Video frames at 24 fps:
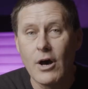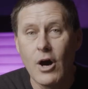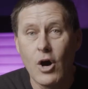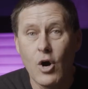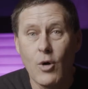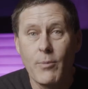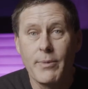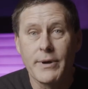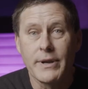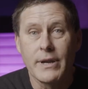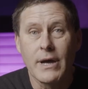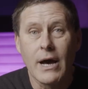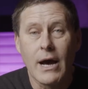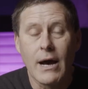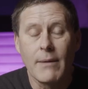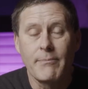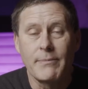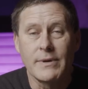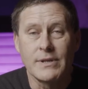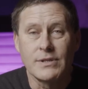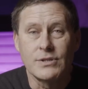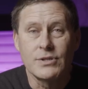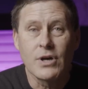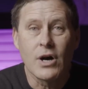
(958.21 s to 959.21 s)
open
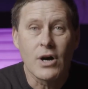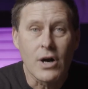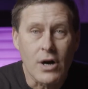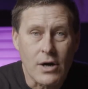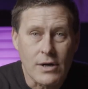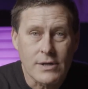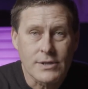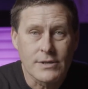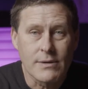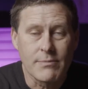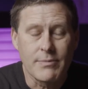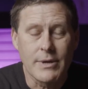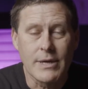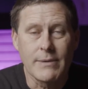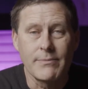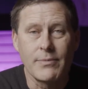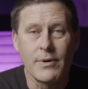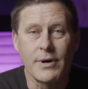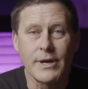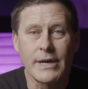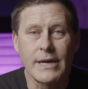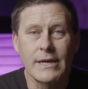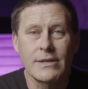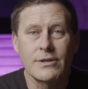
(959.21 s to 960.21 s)
up and talk to
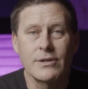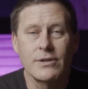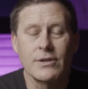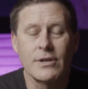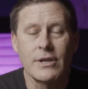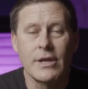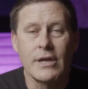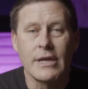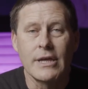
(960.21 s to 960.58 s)
people and get to